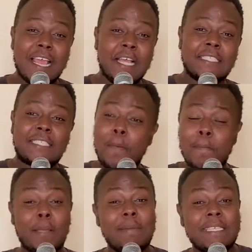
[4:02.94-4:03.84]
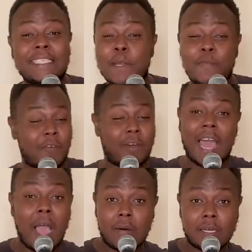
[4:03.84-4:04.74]
some babies sleep for an
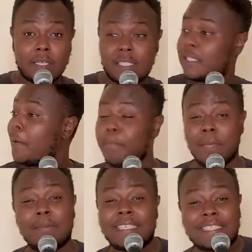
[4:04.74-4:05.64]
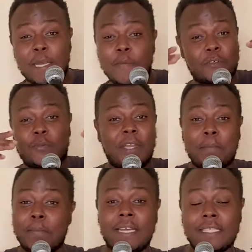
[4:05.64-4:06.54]
hour, some babies sleep for 20
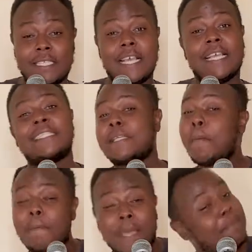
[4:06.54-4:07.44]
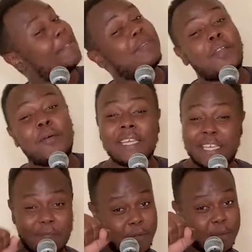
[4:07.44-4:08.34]
minutes, some babies will only
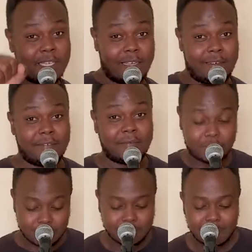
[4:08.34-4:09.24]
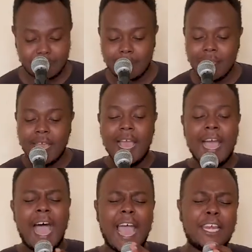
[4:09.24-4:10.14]
give you 10.
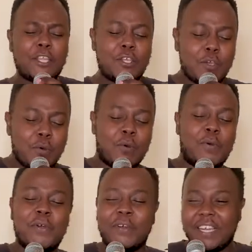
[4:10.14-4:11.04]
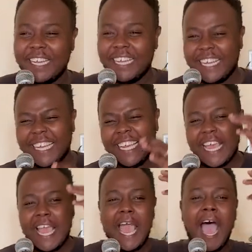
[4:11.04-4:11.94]
And you
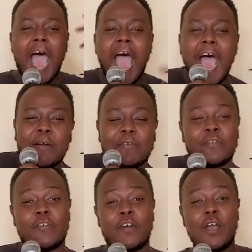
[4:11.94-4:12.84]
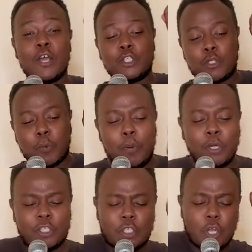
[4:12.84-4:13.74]
have to
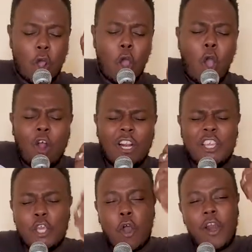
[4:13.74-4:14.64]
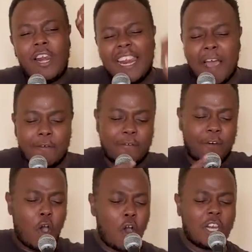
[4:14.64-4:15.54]
put all your love,
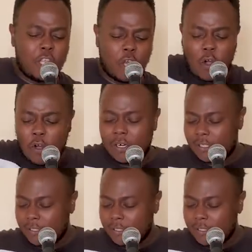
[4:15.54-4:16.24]
all your